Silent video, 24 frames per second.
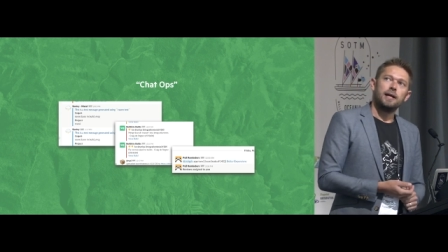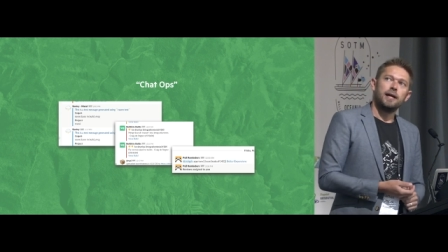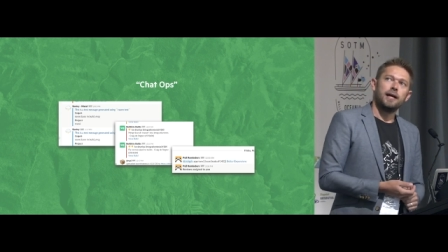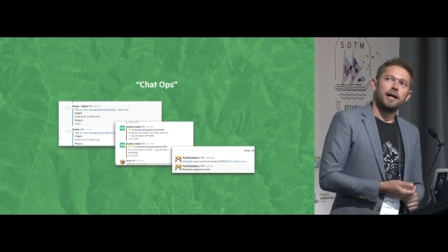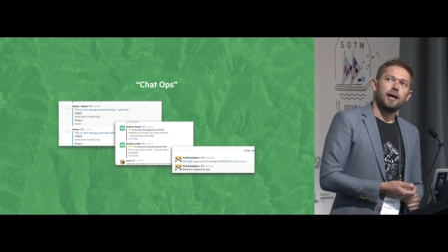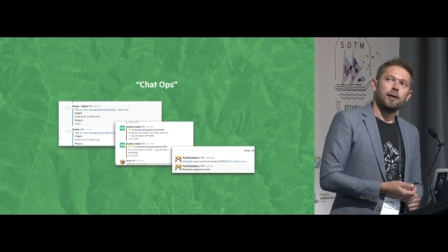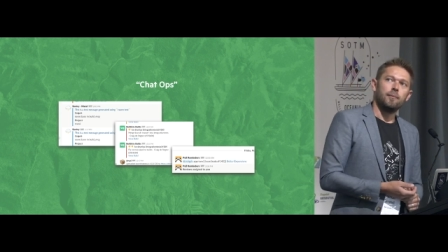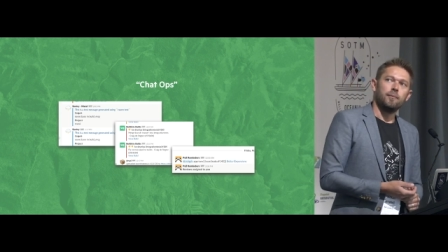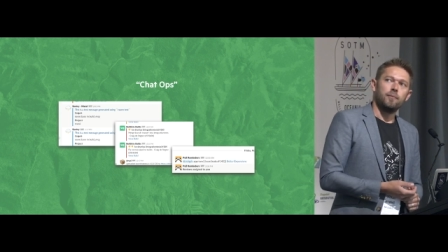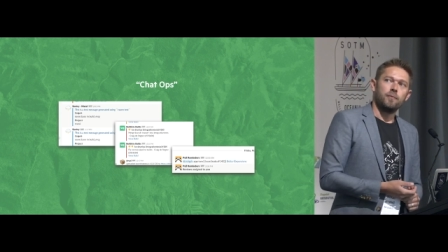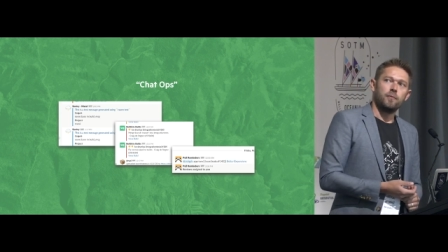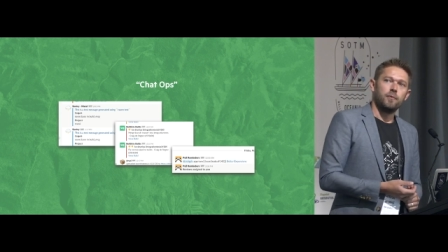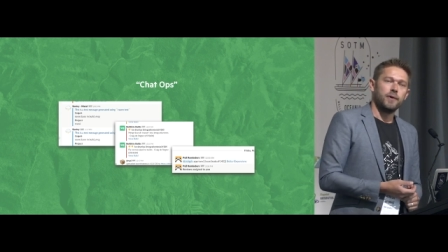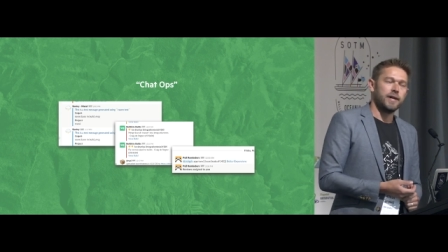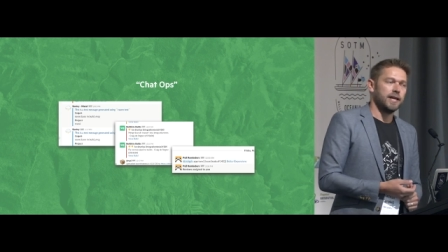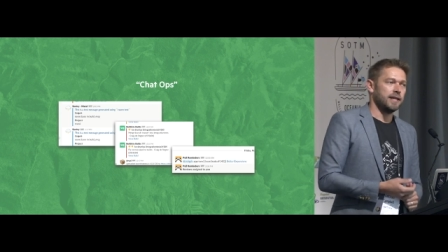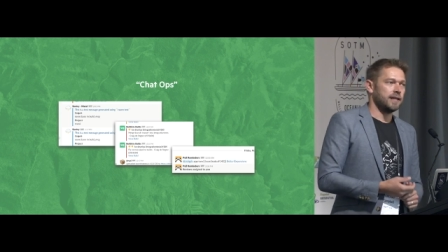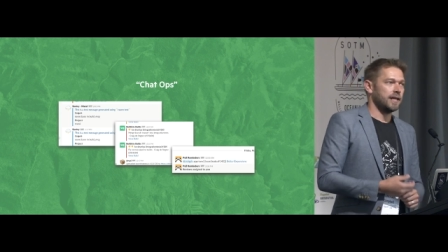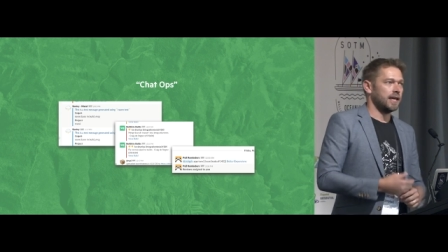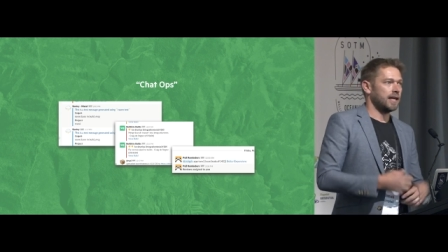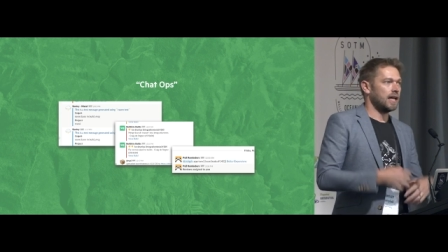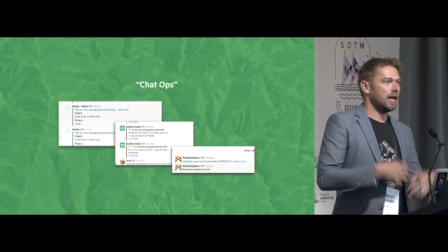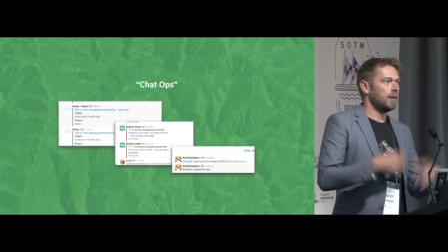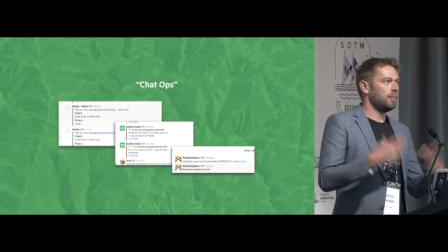Um, we
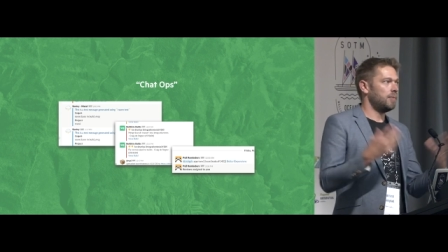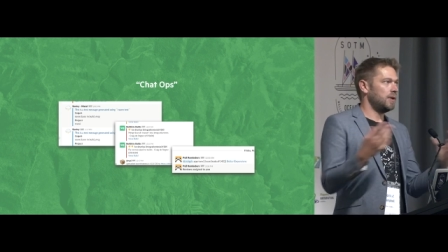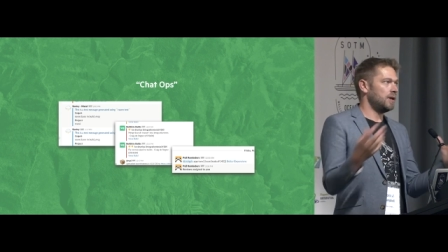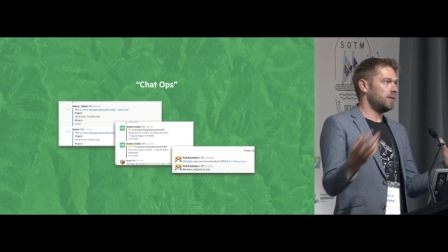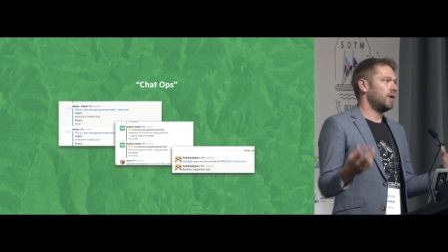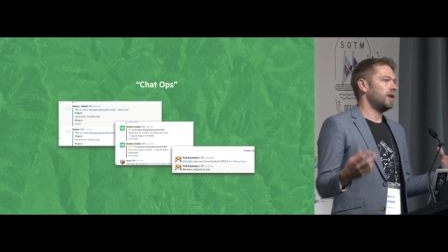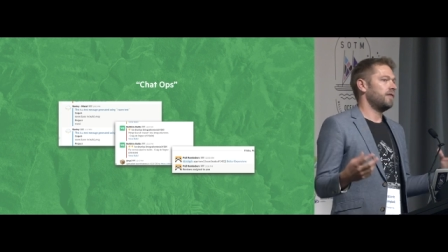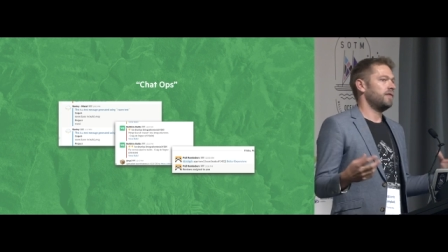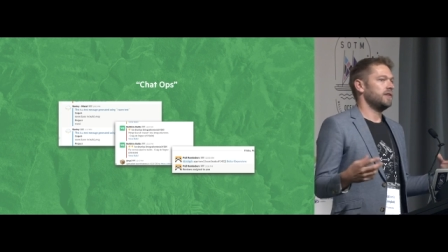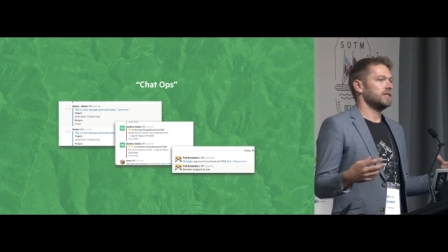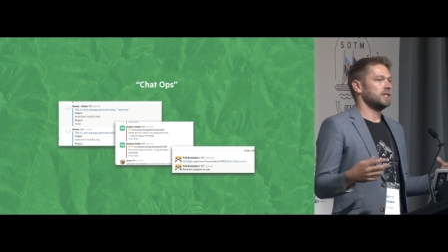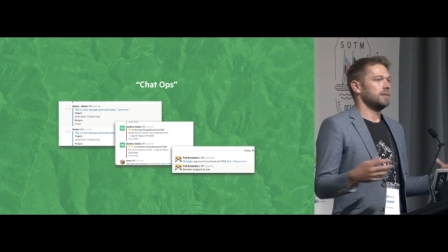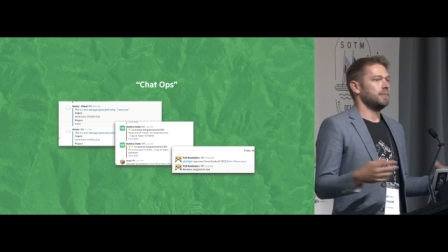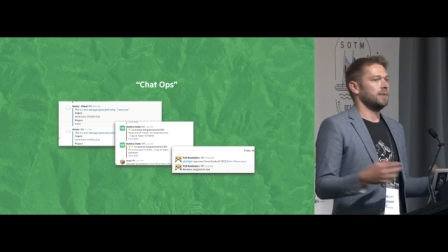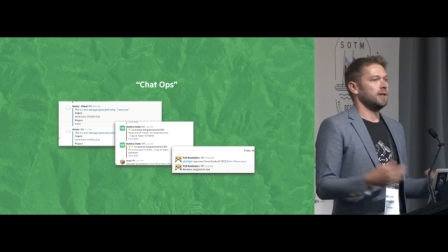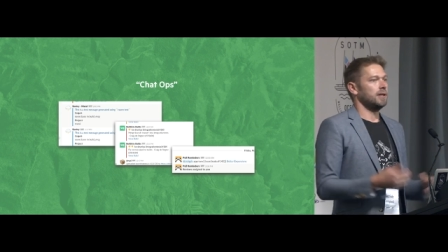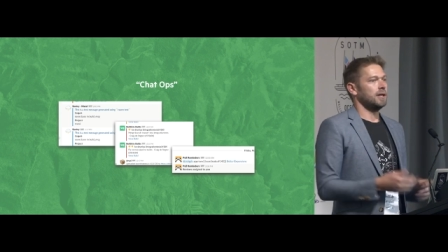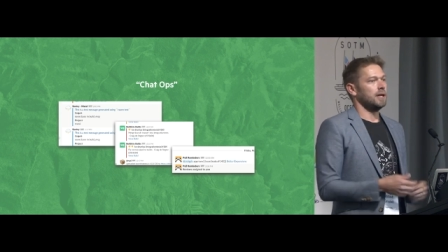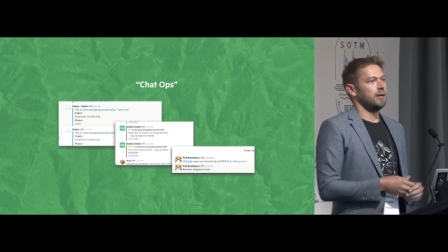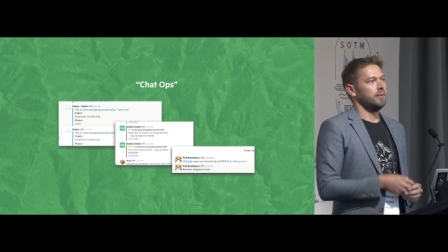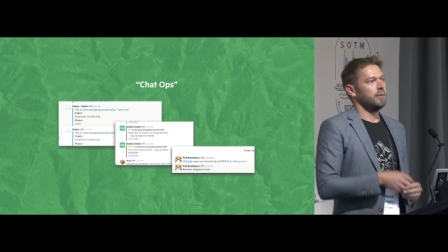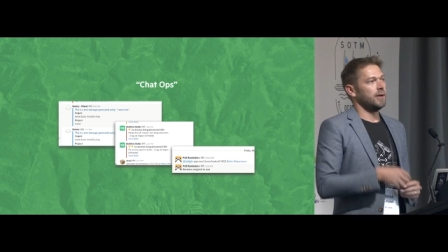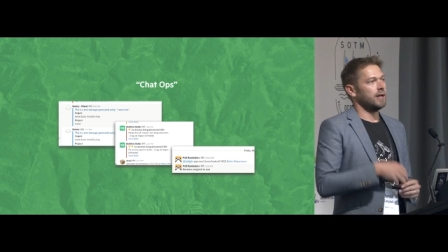get that company-wide visibility.